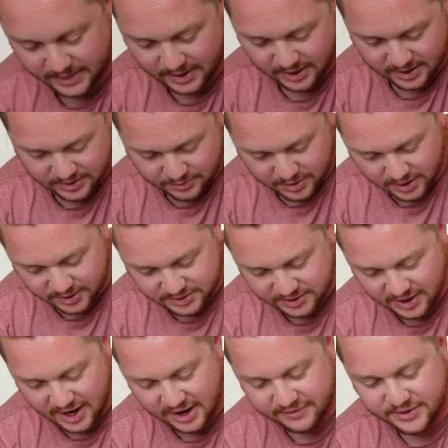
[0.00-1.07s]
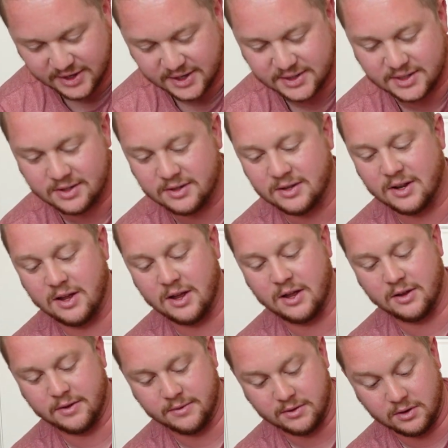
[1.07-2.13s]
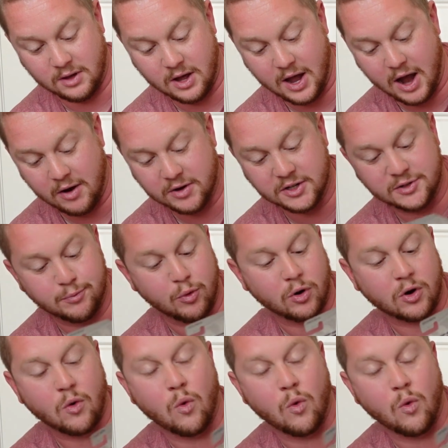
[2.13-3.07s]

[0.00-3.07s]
And then we also have this Audi Sport